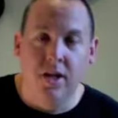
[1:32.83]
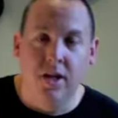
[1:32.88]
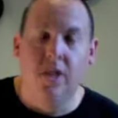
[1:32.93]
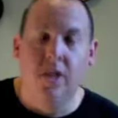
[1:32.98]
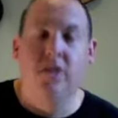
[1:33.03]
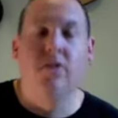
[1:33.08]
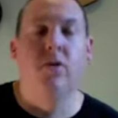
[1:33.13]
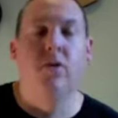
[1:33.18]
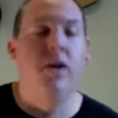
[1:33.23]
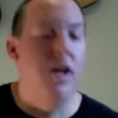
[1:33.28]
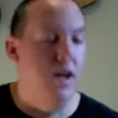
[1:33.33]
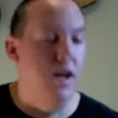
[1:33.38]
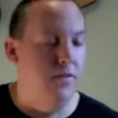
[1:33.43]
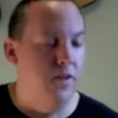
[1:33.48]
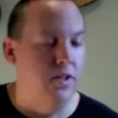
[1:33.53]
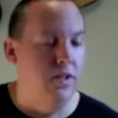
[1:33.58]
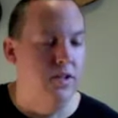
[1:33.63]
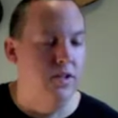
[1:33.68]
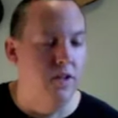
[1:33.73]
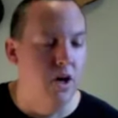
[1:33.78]
So again, if I
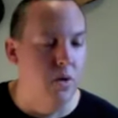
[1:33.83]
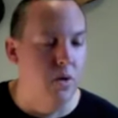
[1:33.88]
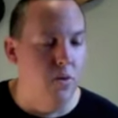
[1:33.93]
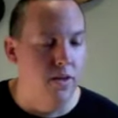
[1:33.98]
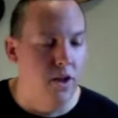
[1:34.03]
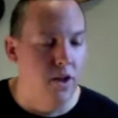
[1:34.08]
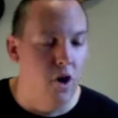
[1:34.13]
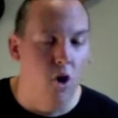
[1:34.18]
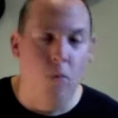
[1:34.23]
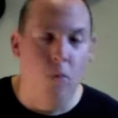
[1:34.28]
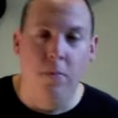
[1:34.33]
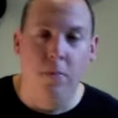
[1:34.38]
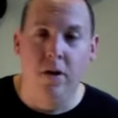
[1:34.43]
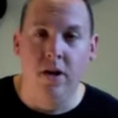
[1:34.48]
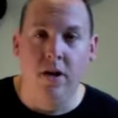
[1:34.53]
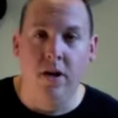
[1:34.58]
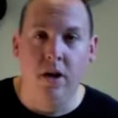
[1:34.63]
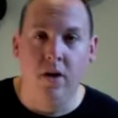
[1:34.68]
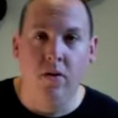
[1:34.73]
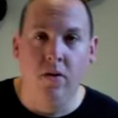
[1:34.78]
start with an open
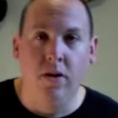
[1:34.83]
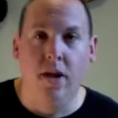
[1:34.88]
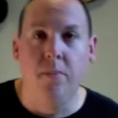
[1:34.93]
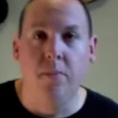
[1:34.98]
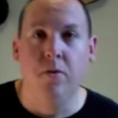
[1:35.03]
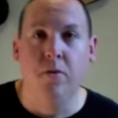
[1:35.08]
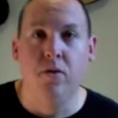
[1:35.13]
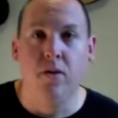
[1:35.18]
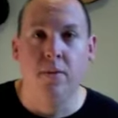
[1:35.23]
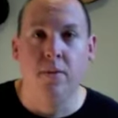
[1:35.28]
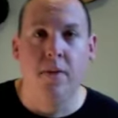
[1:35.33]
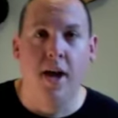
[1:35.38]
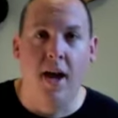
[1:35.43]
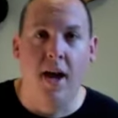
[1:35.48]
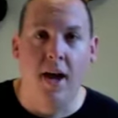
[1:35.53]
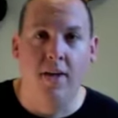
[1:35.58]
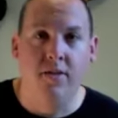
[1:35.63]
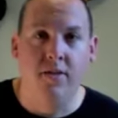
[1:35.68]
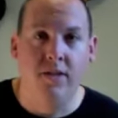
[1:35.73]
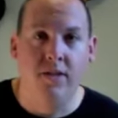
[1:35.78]
note and I move up a
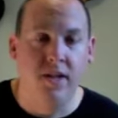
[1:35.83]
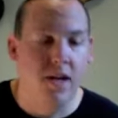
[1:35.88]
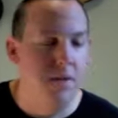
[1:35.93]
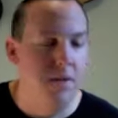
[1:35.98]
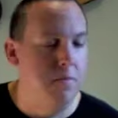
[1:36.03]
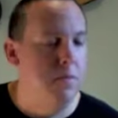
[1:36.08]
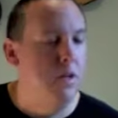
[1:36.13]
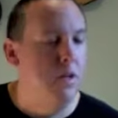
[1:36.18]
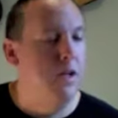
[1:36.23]
half step,